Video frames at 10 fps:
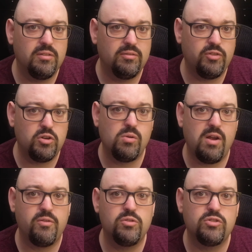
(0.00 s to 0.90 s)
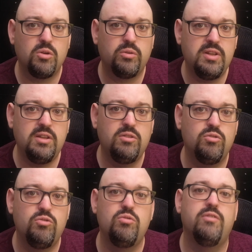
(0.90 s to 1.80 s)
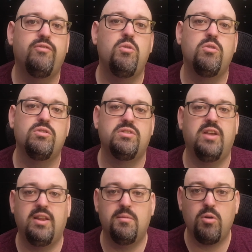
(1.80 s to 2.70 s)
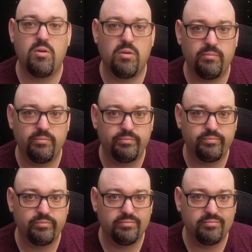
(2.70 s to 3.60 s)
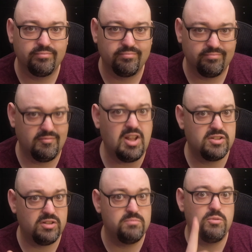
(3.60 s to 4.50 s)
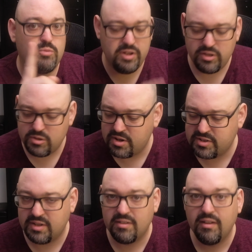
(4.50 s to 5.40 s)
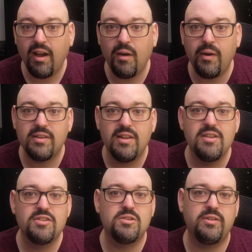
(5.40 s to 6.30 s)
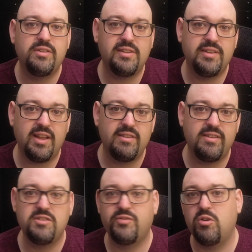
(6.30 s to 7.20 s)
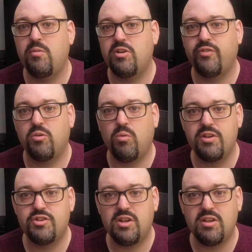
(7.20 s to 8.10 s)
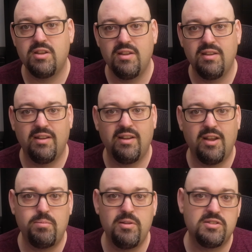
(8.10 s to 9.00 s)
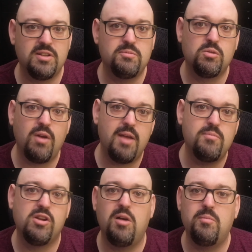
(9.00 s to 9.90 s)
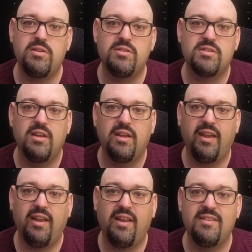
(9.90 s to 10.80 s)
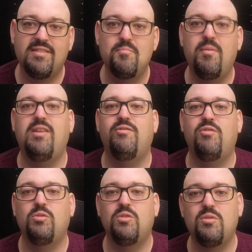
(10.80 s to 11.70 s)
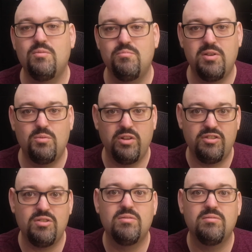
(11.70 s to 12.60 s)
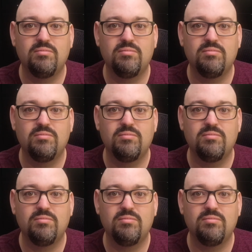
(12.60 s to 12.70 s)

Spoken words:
photographers don't need to do the focus anymore. That's going to be really interesting. All right, so until then, thanks very much for watching. Please subscribe, comment, and may the photo be with you.